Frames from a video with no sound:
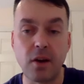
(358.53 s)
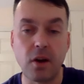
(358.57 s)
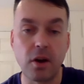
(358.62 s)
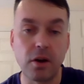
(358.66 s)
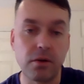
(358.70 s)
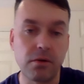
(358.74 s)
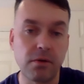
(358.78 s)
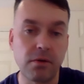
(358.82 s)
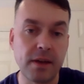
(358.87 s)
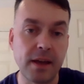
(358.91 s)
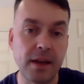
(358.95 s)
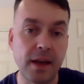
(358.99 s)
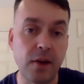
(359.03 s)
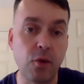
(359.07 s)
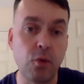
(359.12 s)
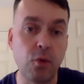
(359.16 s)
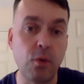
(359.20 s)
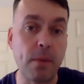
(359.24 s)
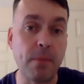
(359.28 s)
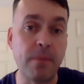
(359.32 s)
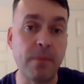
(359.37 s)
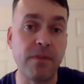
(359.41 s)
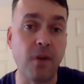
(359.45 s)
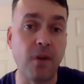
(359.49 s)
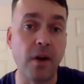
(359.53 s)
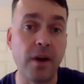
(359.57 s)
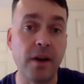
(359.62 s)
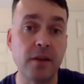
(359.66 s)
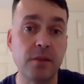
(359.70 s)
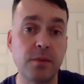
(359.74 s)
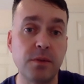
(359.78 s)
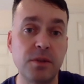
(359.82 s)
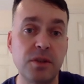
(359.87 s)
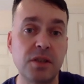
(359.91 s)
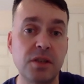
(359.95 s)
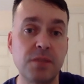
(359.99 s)
I agree. And all yeah. them
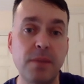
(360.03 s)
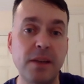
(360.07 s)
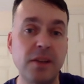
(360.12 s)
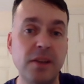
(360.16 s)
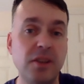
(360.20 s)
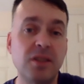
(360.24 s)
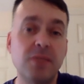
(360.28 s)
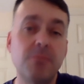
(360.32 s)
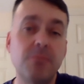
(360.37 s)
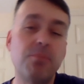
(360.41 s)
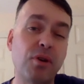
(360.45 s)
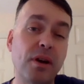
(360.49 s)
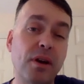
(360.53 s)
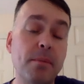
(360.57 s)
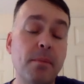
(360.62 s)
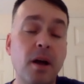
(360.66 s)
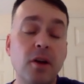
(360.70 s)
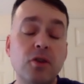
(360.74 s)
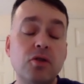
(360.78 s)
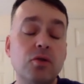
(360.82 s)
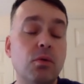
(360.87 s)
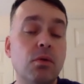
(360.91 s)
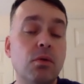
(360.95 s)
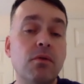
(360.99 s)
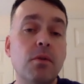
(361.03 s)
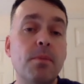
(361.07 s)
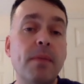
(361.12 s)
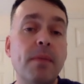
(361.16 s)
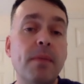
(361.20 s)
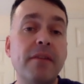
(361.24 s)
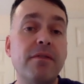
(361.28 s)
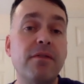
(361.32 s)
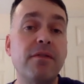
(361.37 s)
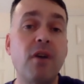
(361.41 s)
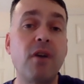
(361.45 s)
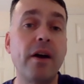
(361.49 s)
fighters we just mentioned, pretty much all of them,
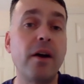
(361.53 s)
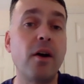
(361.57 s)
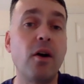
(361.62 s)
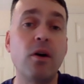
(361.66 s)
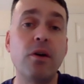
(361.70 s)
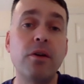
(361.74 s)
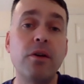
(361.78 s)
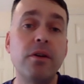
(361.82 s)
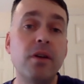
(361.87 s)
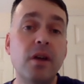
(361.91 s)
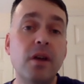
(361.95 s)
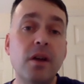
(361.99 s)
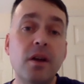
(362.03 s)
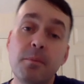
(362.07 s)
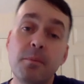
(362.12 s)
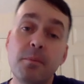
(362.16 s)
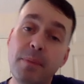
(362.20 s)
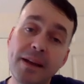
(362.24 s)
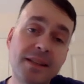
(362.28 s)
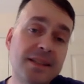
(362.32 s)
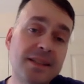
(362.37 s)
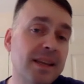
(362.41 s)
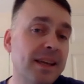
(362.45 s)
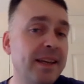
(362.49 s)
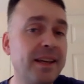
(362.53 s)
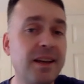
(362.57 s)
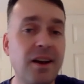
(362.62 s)
they fight on BT